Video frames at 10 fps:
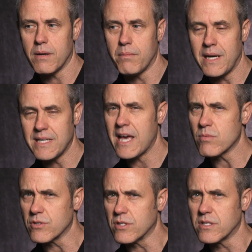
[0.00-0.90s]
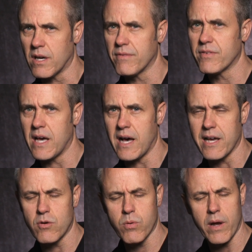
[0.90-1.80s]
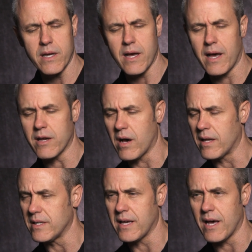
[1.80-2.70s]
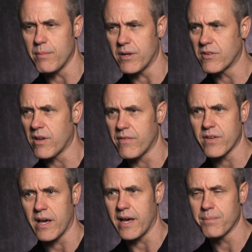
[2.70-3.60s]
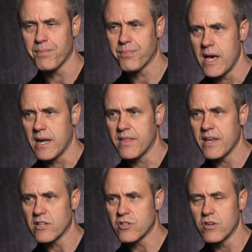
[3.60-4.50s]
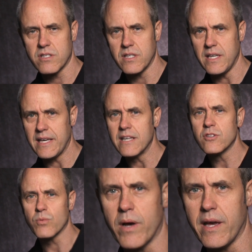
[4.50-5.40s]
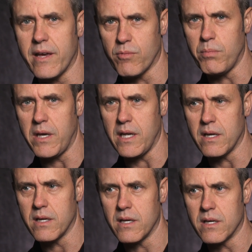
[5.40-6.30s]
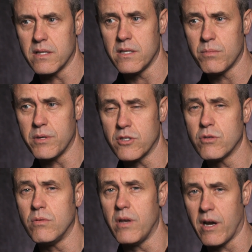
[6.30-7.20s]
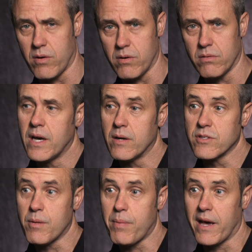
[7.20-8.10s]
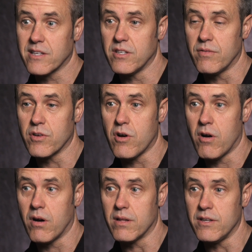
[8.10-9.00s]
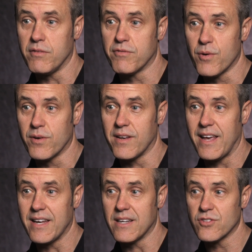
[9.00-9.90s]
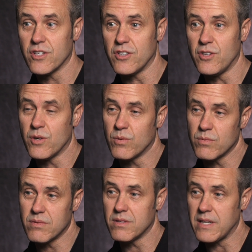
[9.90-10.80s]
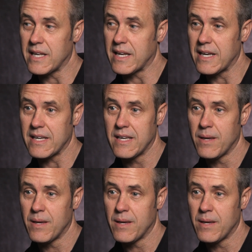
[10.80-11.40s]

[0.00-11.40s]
My dad was a tough guy, great guy, godly guy, but a tough guy. And I think I started to see his way as being a little bit too narrow. I was in the back seat of the car and I leaned forward to Dad and I said, "You know, Dad, I,